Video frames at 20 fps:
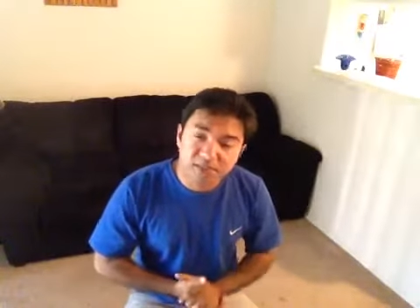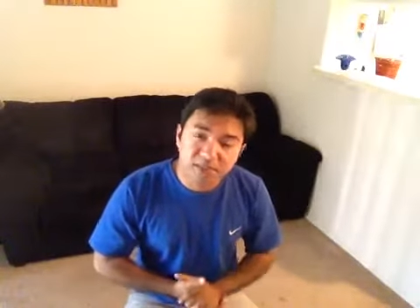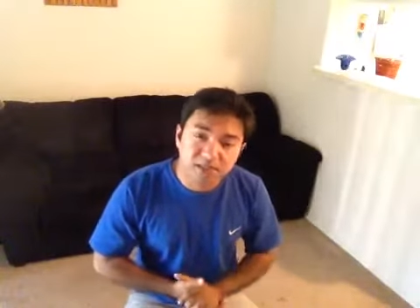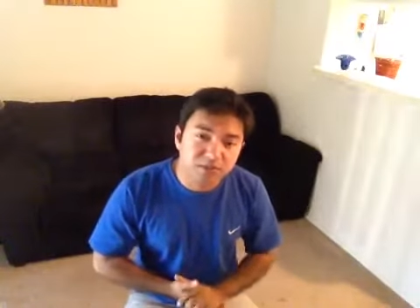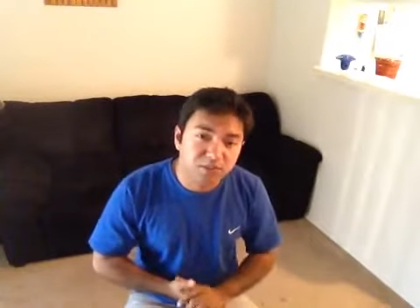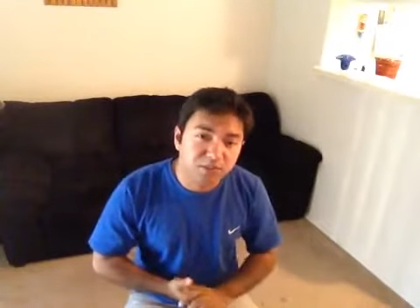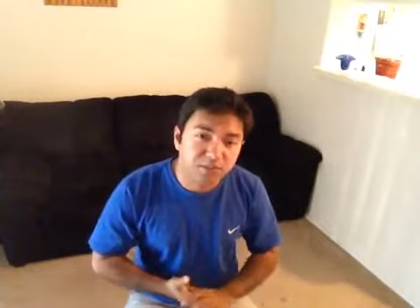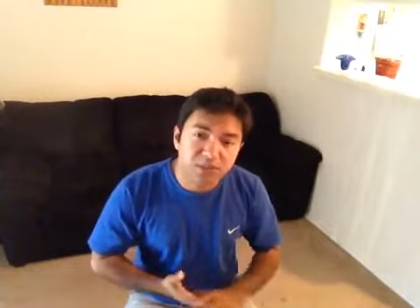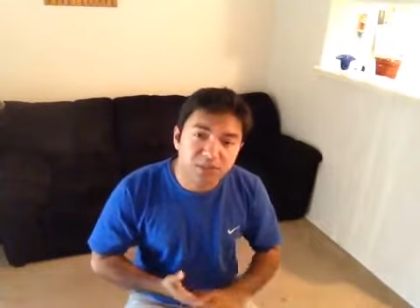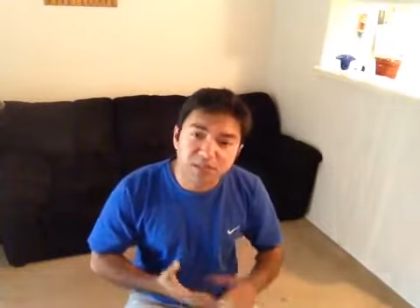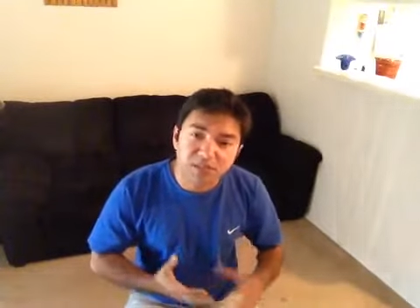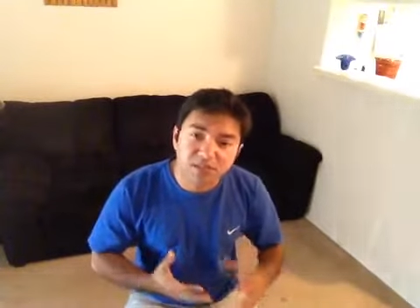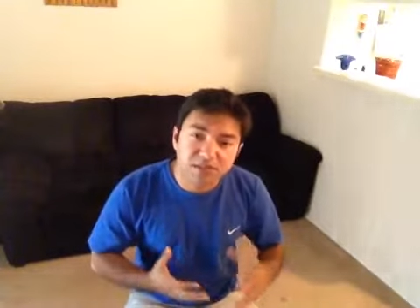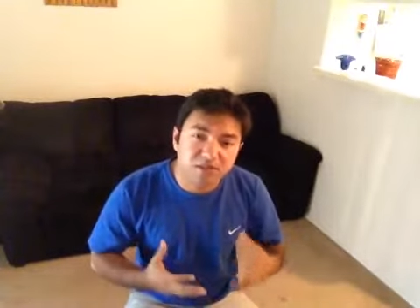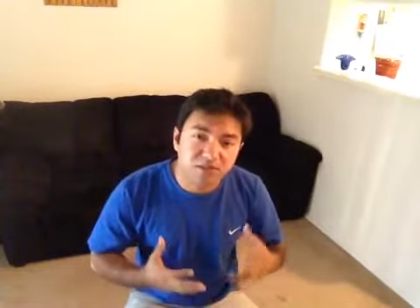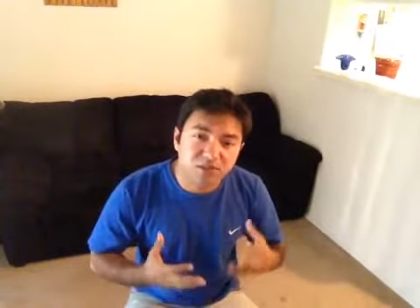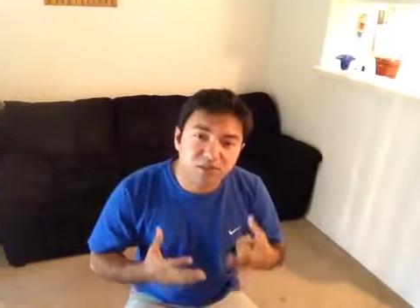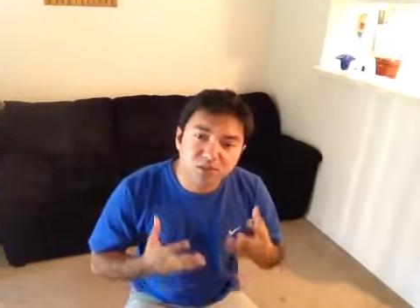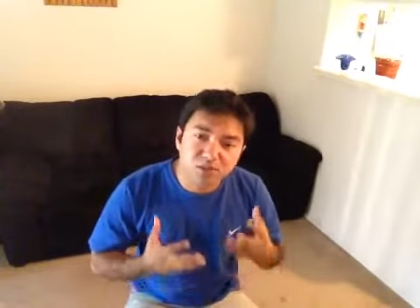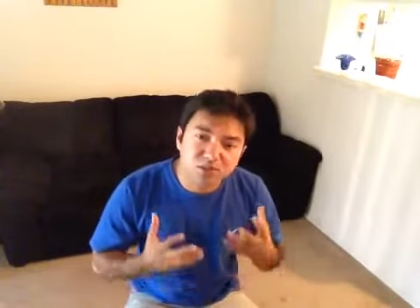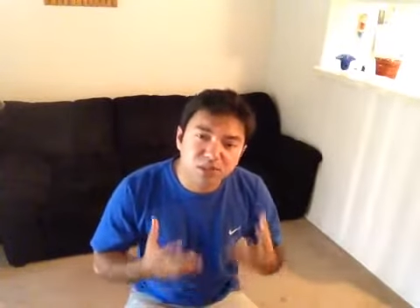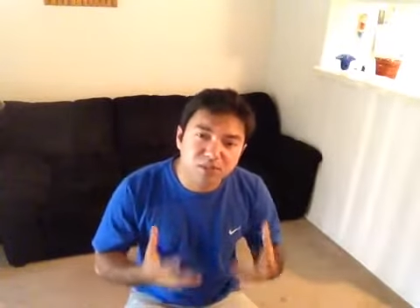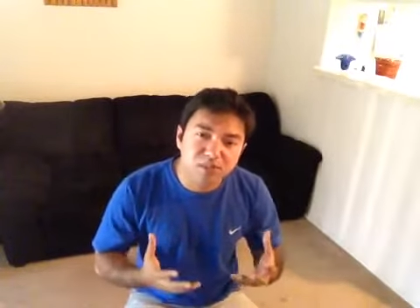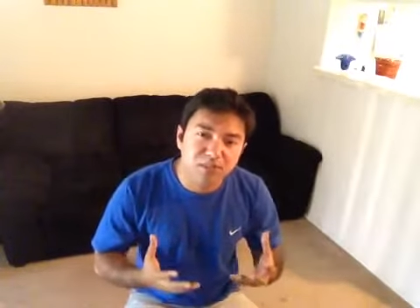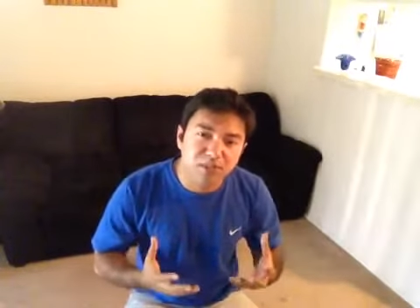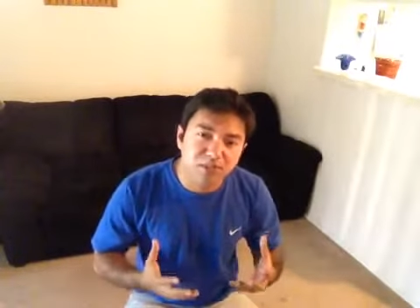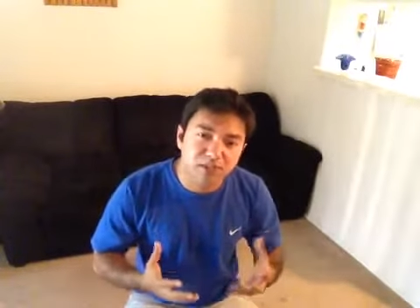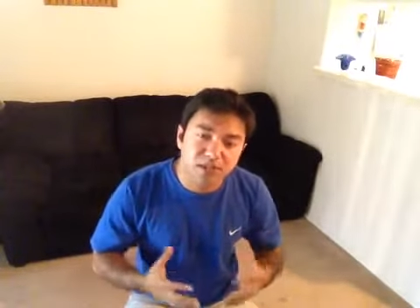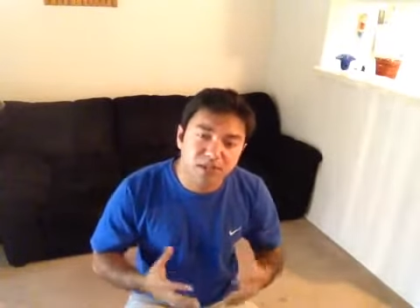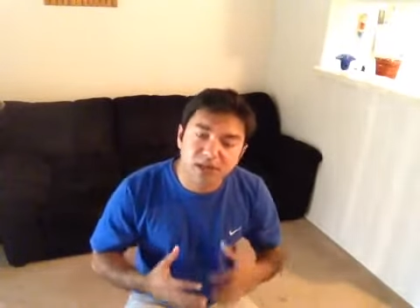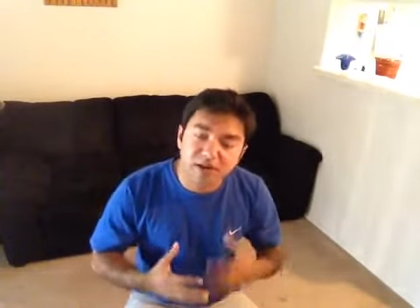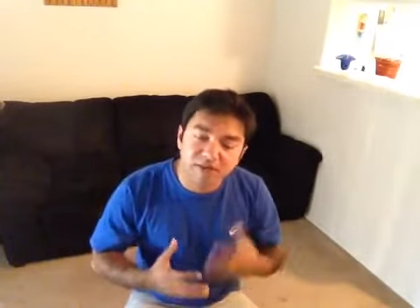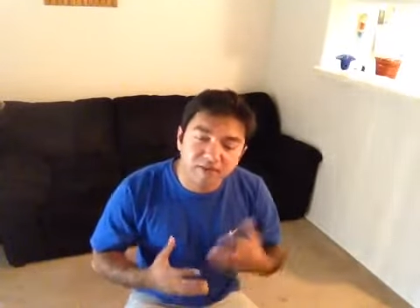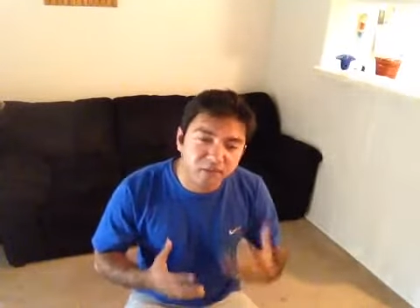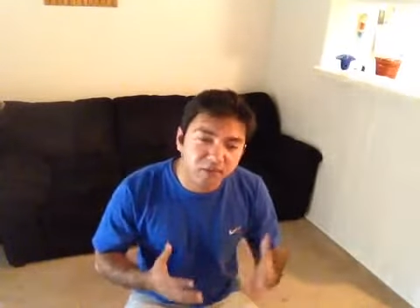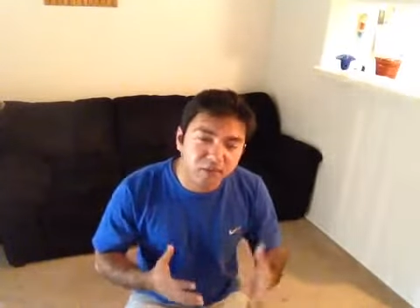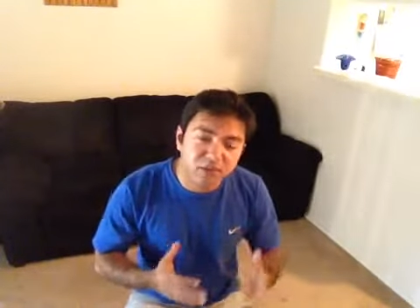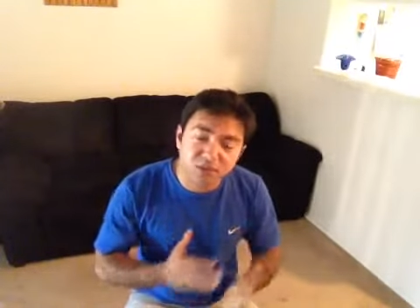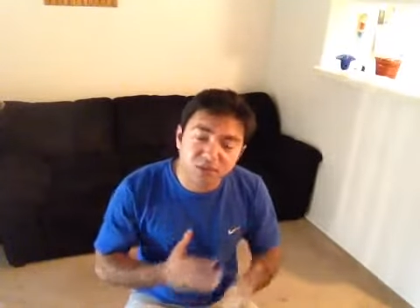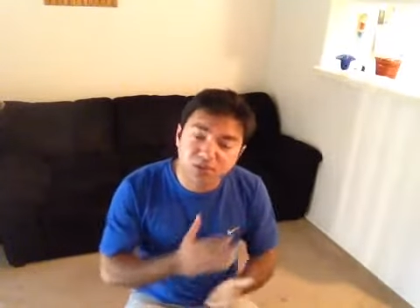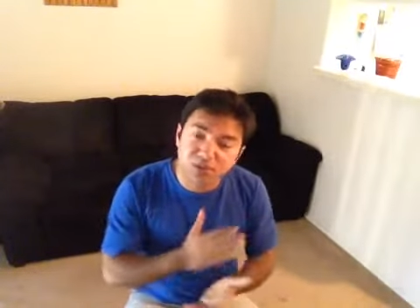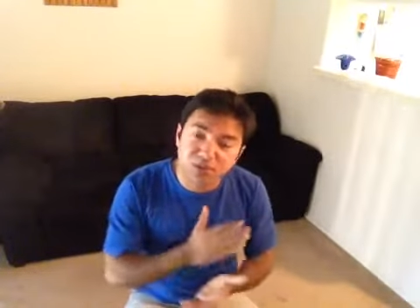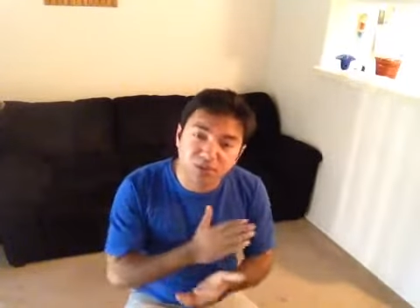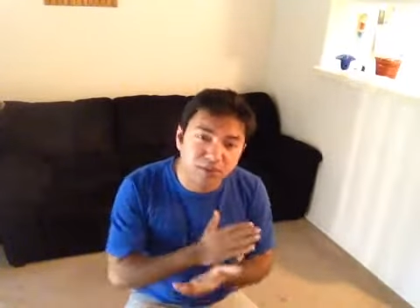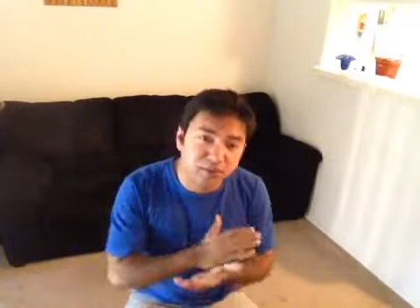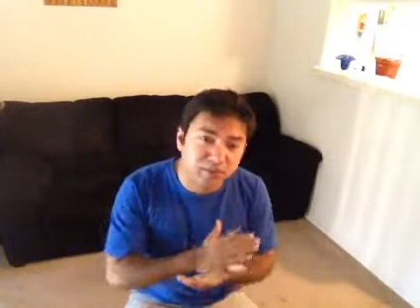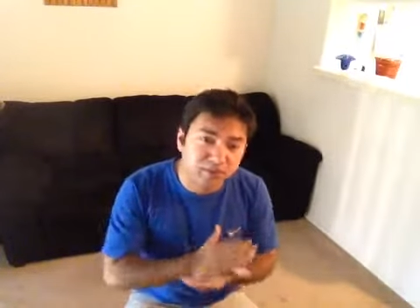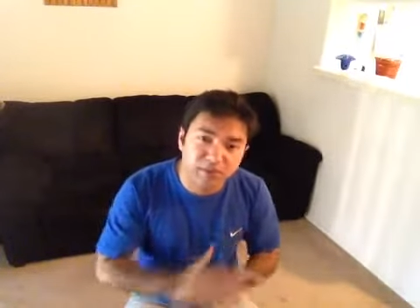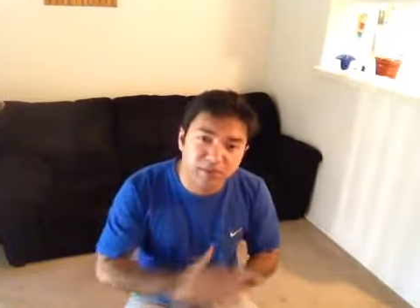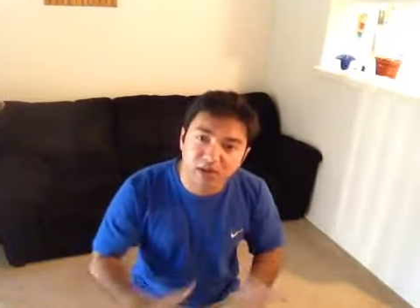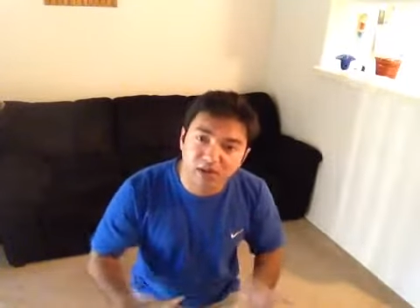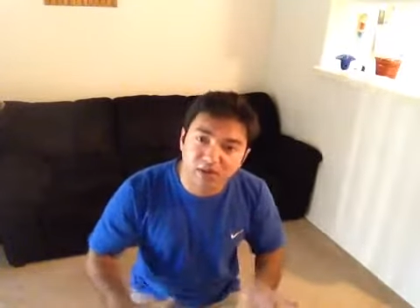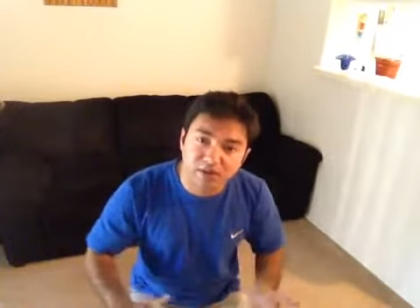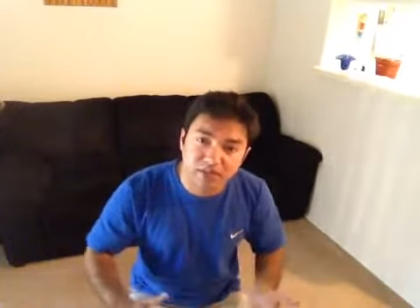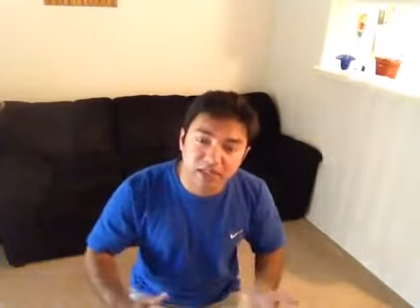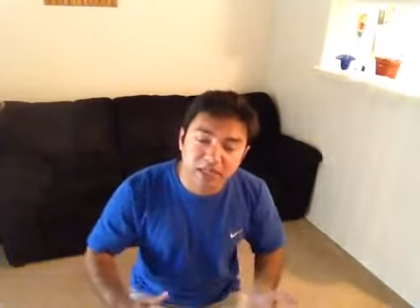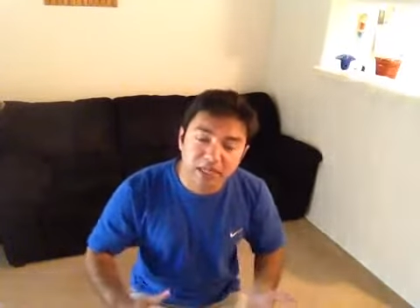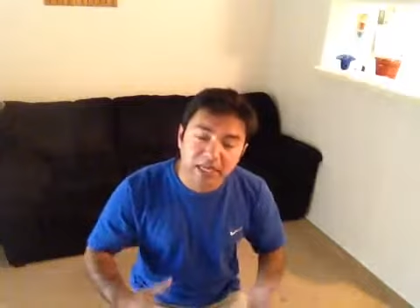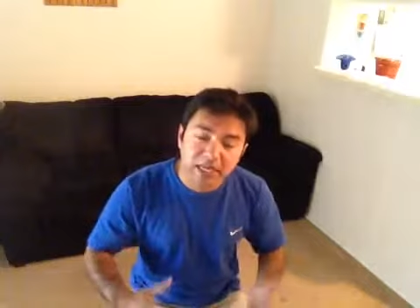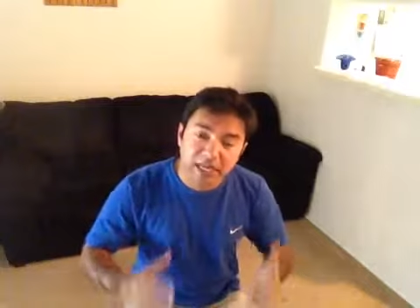So please do something. Come forward to stop the violence